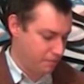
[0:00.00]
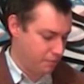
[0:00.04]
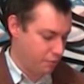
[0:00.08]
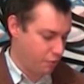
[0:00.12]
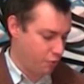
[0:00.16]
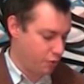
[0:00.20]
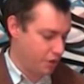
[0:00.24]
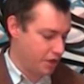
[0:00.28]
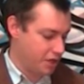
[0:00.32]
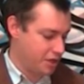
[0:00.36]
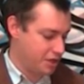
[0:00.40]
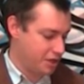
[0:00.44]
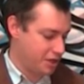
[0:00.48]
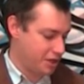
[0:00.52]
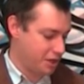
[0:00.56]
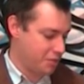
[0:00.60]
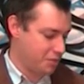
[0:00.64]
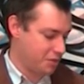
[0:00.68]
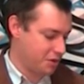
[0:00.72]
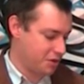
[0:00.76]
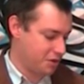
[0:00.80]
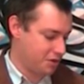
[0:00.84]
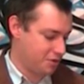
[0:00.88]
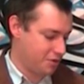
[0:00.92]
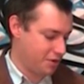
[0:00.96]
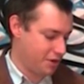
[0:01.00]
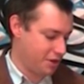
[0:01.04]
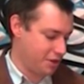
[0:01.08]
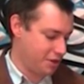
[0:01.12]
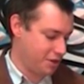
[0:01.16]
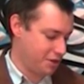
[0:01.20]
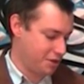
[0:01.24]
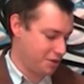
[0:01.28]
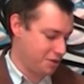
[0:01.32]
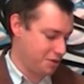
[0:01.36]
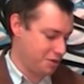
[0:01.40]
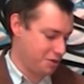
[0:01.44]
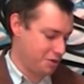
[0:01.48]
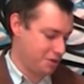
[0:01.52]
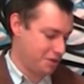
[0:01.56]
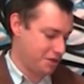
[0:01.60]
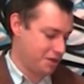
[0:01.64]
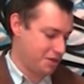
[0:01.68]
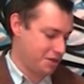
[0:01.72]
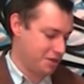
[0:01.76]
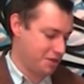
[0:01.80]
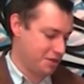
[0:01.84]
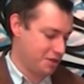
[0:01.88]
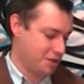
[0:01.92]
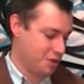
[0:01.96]
Reclaim Australia,
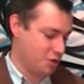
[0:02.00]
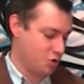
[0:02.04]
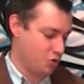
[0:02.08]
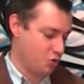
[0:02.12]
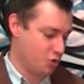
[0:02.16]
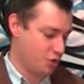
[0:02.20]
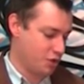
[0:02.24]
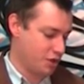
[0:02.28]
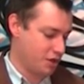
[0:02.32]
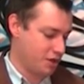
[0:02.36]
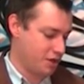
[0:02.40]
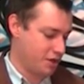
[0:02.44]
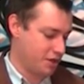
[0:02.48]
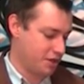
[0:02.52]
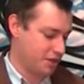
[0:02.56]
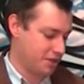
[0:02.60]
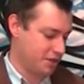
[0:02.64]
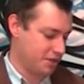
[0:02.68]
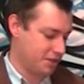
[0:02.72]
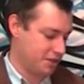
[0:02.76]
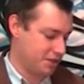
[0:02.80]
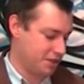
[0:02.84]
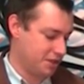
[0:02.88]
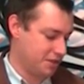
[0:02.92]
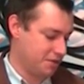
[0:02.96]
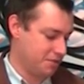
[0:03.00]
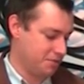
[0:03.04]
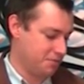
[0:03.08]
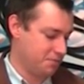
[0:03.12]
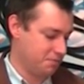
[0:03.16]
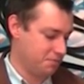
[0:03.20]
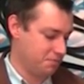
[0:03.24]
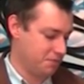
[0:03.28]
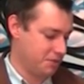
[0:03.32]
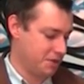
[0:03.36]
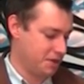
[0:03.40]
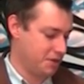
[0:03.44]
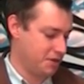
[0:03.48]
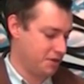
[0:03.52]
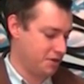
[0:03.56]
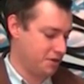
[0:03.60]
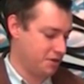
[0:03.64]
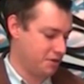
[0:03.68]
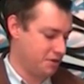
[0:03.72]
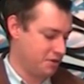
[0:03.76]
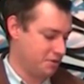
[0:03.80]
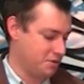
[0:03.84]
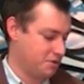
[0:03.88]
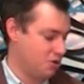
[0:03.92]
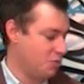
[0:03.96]
the organisers and
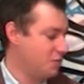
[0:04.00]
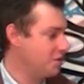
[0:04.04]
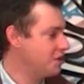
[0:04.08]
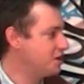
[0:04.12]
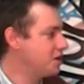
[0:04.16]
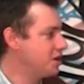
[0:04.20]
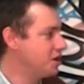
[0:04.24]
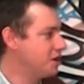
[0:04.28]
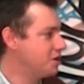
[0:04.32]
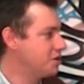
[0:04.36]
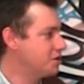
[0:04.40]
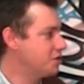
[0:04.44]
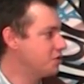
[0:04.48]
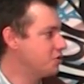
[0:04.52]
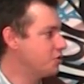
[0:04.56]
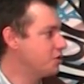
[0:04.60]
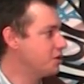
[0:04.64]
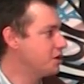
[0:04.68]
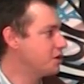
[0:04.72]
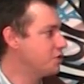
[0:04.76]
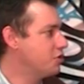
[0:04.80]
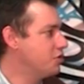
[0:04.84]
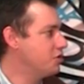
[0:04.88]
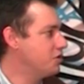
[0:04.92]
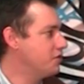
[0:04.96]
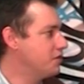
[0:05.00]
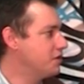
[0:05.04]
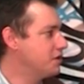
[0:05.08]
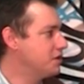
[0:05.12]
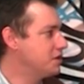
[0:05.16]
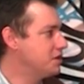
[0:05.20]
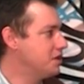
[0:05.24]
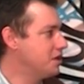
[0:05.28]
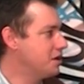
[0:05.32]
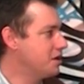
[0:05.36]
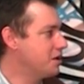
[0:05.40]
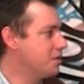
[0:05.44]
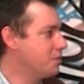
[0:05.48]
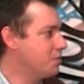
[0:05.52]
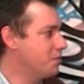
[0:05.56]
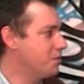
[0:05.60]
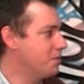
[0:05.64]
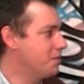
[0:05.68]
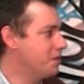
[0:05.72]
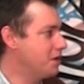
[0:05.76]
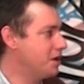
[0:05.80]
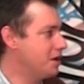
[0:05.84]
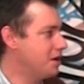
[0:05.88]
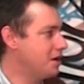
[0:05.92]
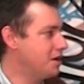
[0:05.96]
other commentators critical of
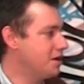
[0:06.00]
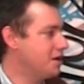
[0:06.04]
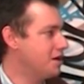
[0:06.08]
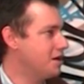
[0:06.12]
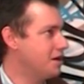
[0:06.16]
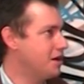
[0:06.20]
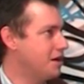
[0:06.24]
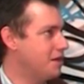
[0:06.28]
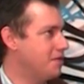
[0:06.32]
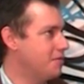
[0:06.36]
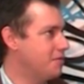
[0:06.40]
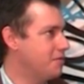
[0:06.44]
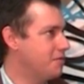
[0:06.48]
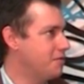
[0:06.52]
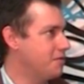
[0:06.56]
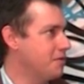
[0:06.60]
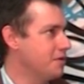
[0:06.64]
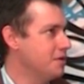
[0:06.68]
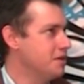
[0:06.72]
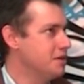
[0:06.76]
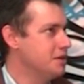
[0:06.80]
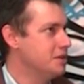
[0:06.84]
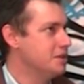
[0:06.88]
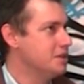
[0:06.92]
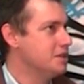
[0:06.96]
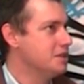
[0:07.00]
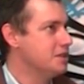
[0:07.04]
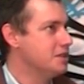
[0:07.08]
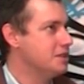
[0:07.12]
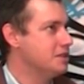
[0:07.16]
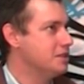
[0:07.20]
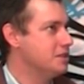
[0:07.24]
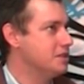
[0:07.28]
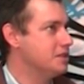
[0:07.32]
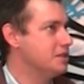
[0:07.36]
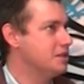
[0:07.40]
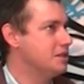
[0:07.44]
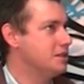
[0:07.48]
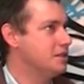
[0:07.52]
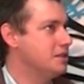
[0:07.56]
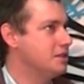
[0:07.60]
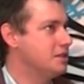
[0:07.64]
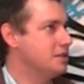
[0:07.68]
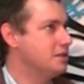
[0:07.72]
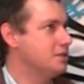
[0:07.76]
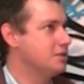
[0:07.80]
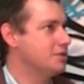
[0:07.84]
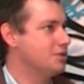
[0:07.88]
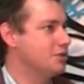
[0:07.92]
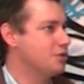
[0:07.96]
Islam have
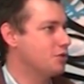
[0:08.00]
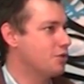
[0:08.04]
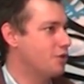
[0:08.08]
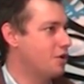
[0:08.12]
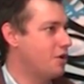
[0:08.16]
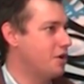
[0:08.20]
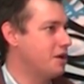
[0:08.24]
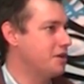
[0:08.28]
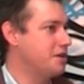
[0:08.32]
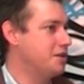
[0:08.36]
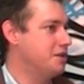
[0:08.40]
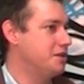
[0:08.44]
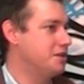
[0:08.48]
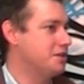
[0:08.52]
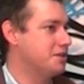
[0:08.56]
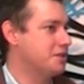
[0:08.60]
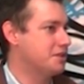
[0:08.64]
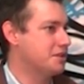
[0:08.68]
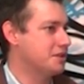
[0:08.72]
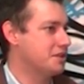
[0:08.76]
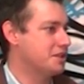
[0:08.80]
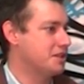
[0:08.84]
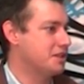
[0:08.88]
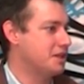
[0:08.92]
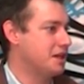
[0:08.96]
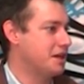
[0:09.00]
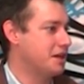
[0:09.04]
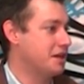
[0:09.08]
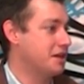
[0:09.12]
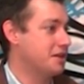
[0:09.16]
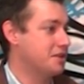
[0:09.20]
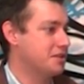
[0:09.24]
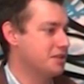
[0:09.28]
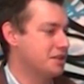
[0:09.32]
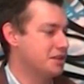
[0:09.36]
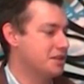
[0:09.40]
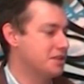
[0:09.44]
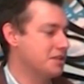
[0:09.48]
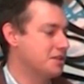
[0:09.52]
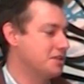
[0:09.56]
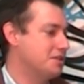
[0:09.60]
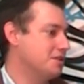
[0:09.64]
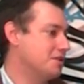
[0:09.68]
tried to say and said